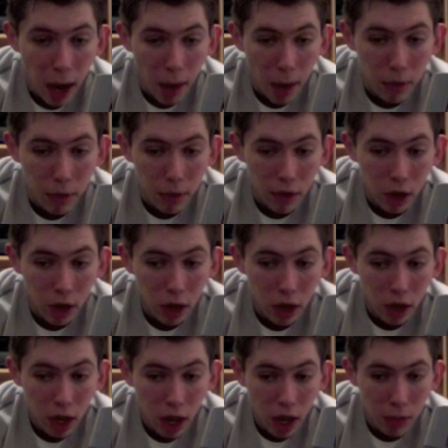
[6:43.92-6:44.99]
you've got
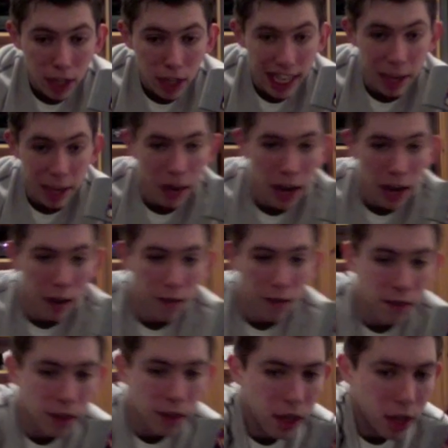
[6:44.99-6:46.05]

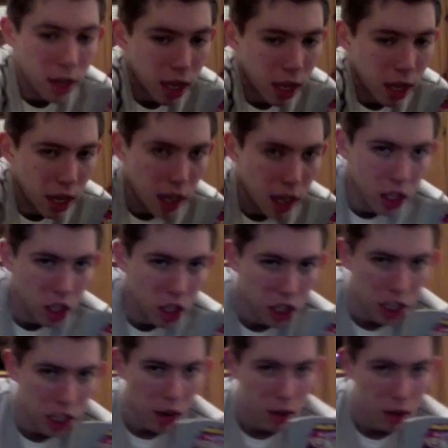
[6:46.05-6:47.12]
Jigglypuff. Just
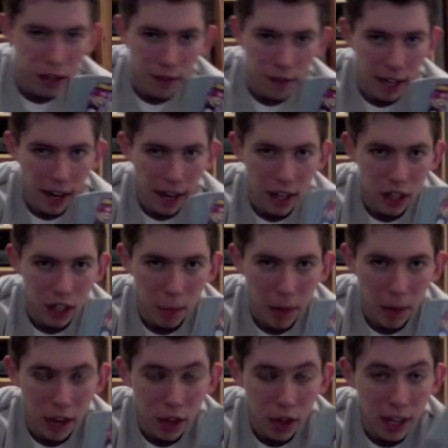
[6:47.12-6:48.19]
loads of different characters you can
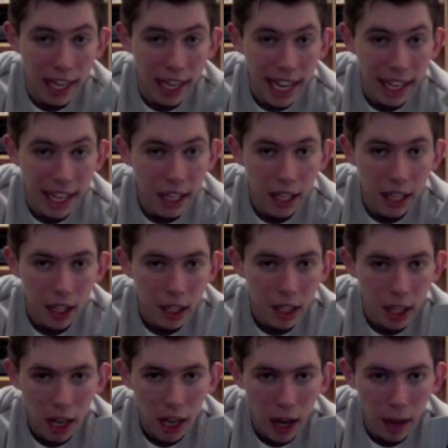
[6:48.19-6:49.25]
play. You've got Link,
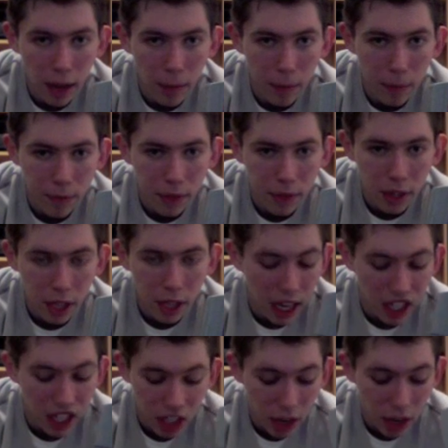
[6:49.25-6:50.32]
and
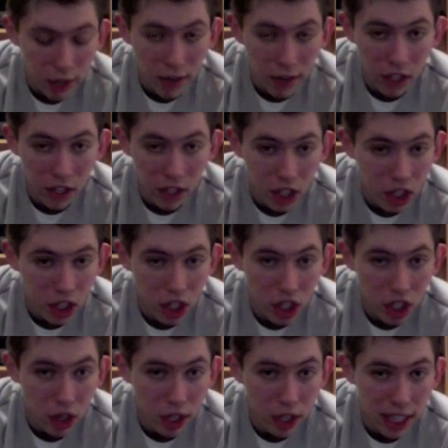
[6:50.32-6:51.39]
just loads of others, and you can just
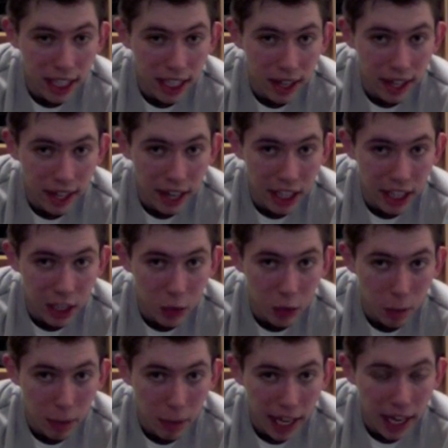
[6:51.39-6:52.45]
choose the Nintendo character you want
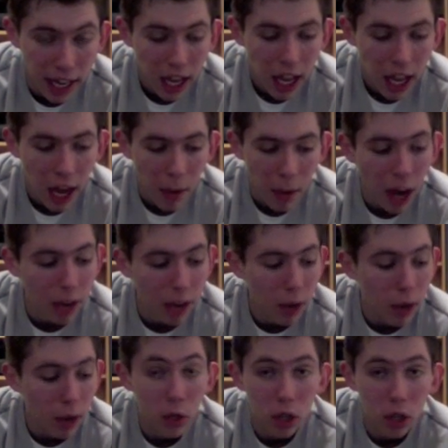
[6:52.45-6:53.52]
to be.
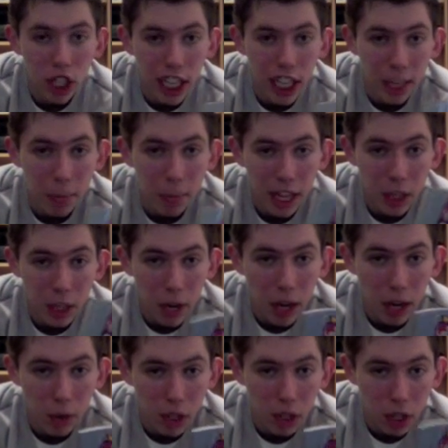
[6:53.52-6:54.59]
On Yoshi you can be as
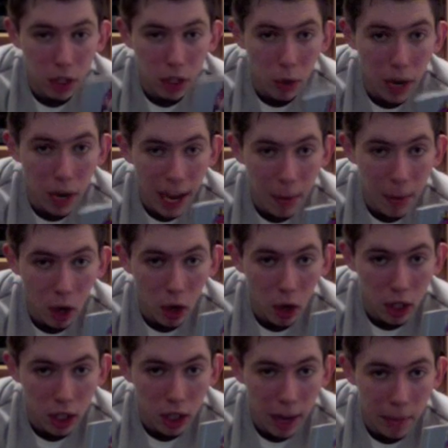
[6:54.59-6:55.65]
well, which is who I am a lot of the
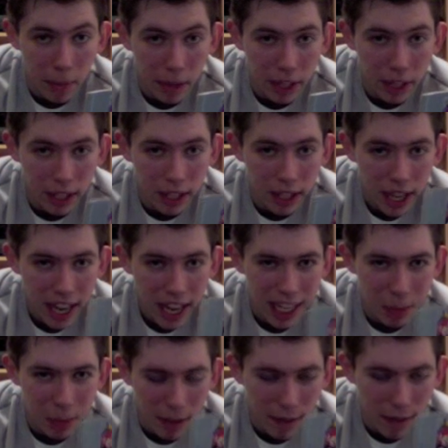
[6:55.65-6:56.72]
time because
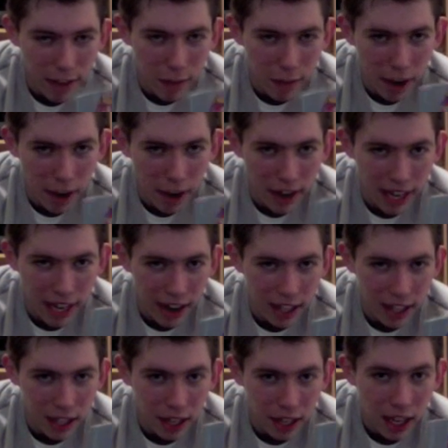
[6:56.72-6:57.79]
he's my favourite Mario
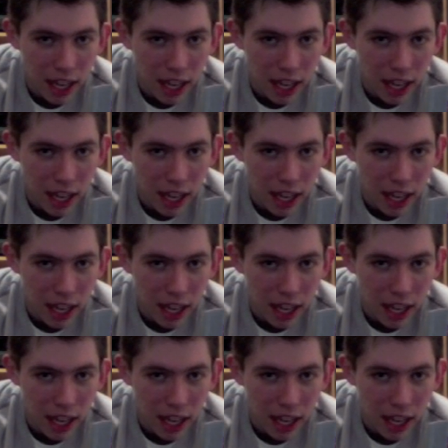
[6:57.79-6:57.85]
character,